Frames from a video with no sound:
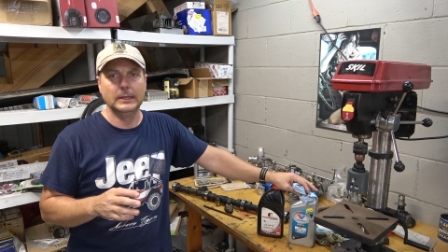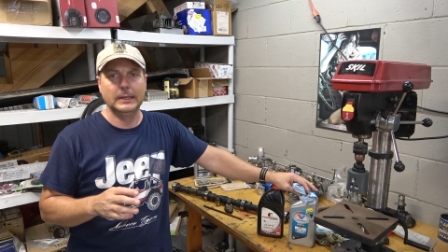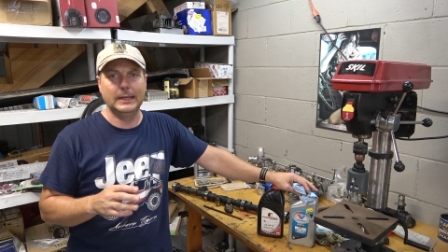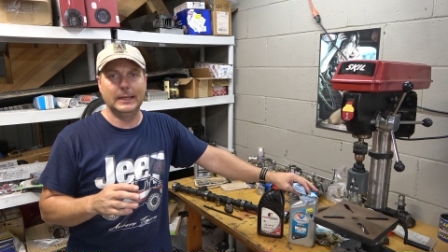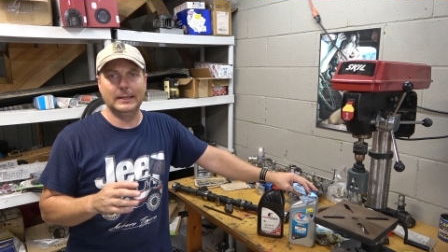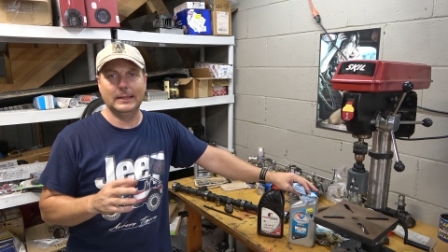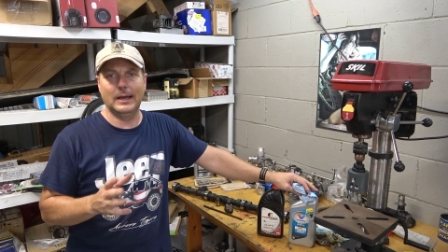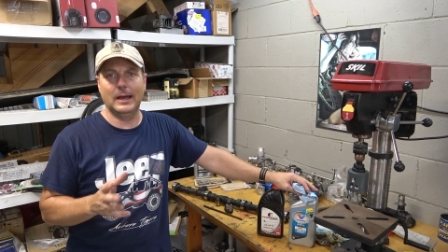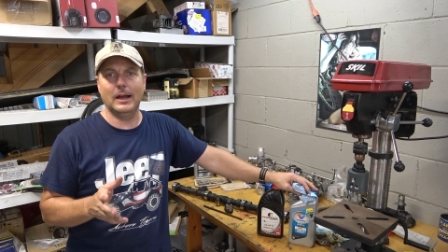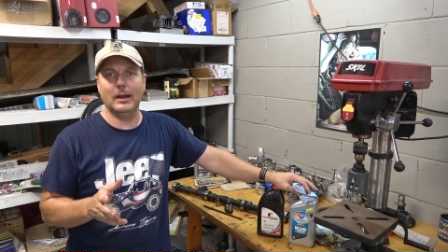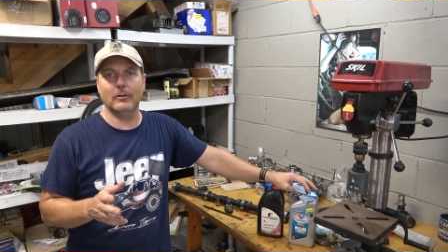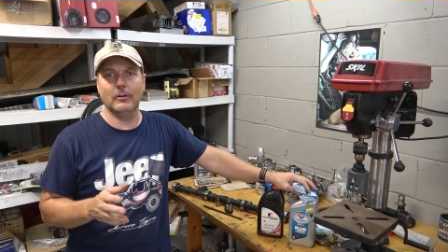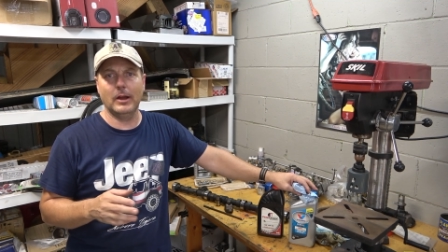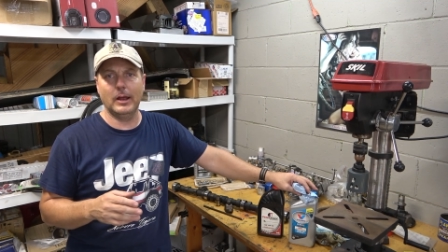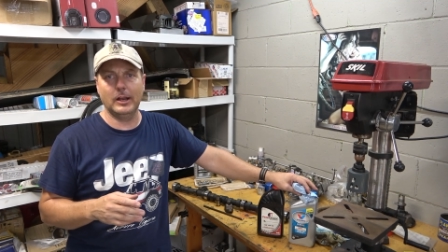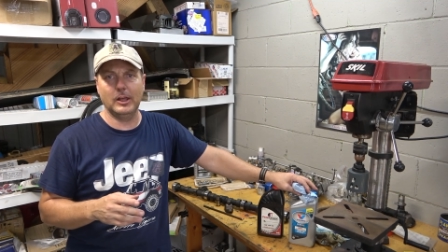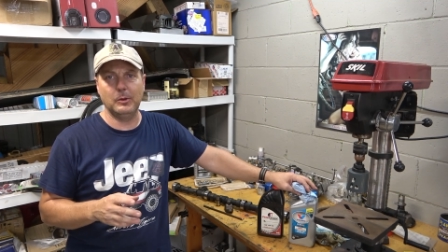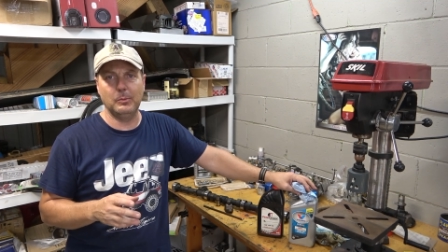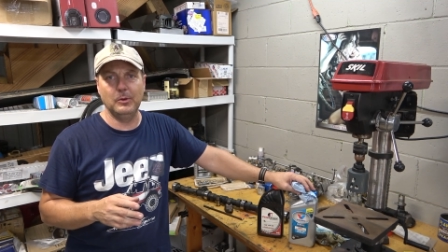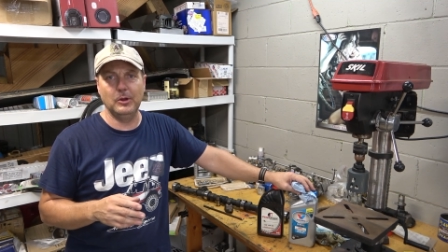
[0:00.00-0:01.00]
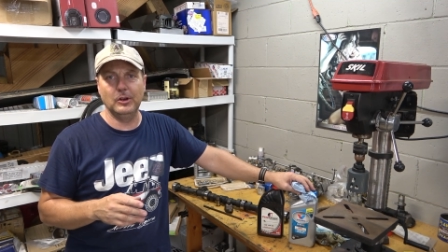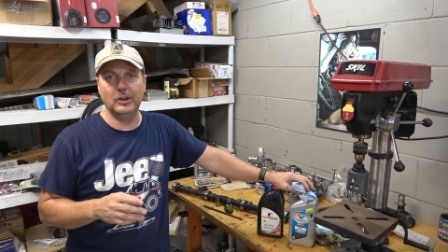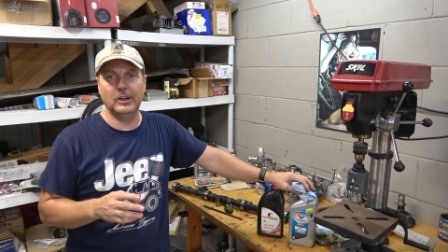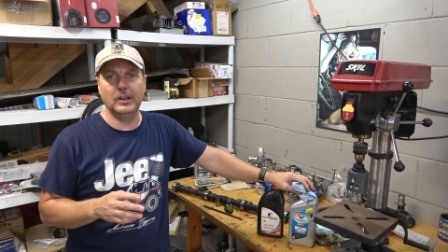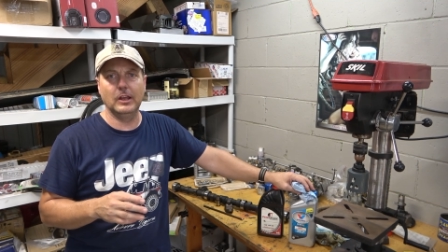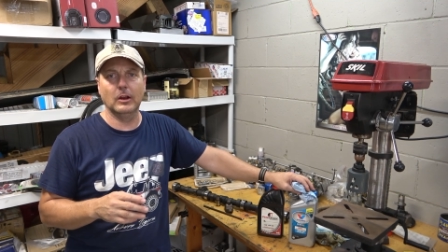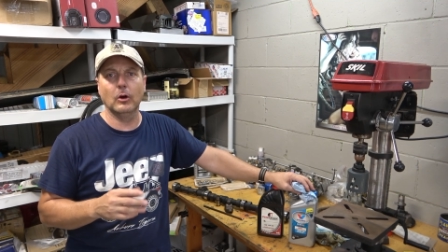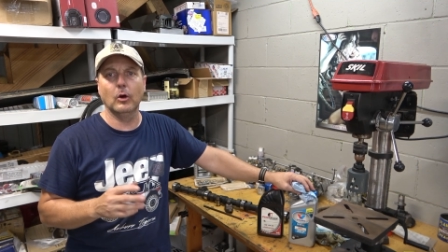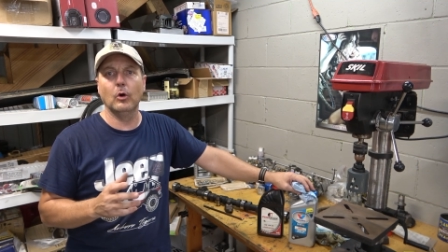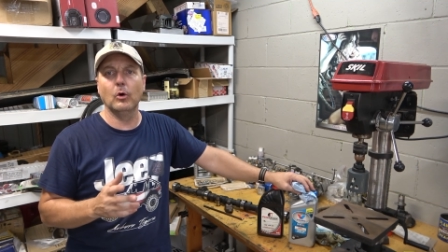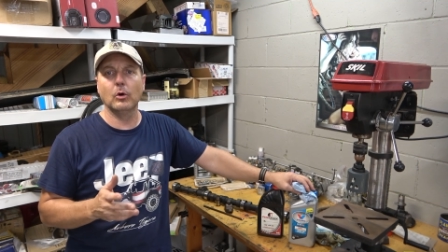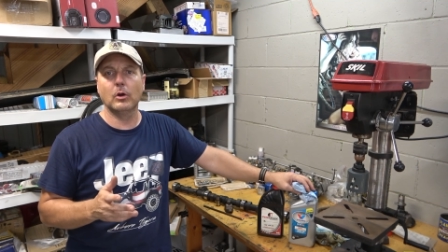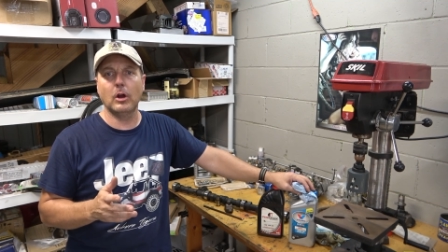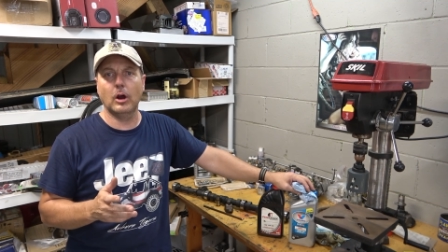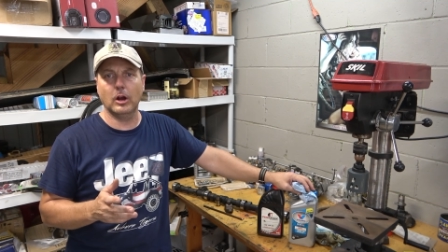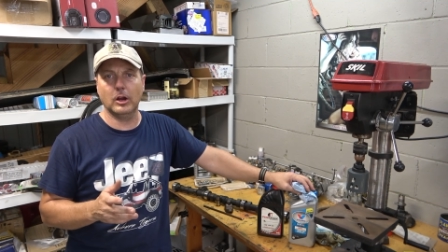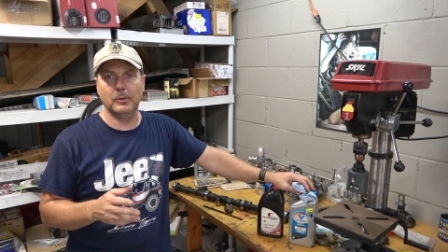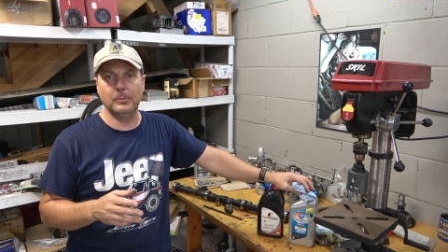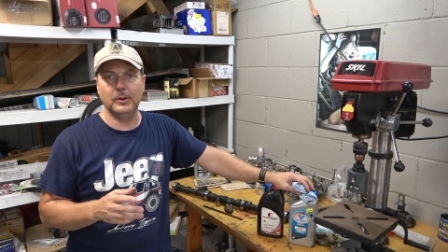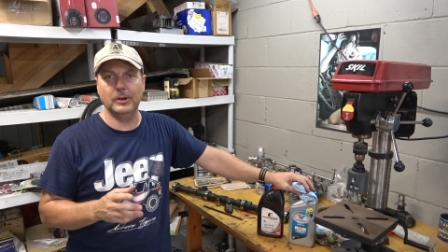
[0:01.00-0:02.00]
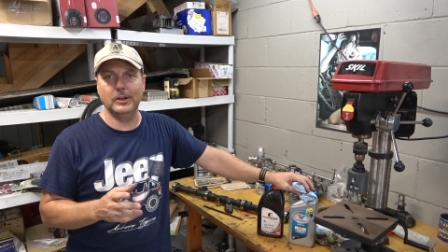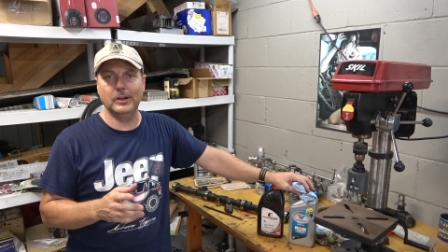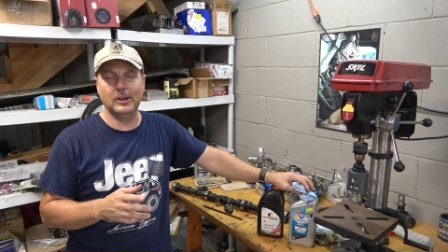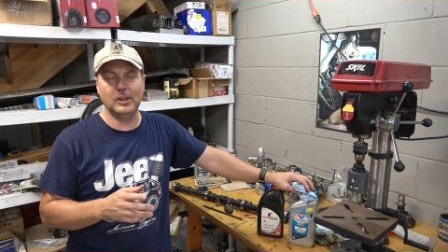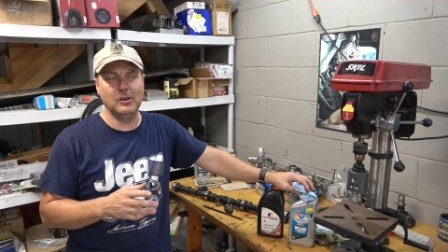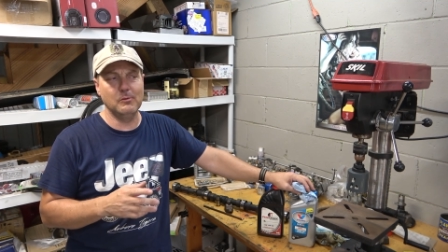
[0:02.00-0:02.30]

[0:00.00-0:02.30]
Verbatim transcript: in the hot rodding community or old car community,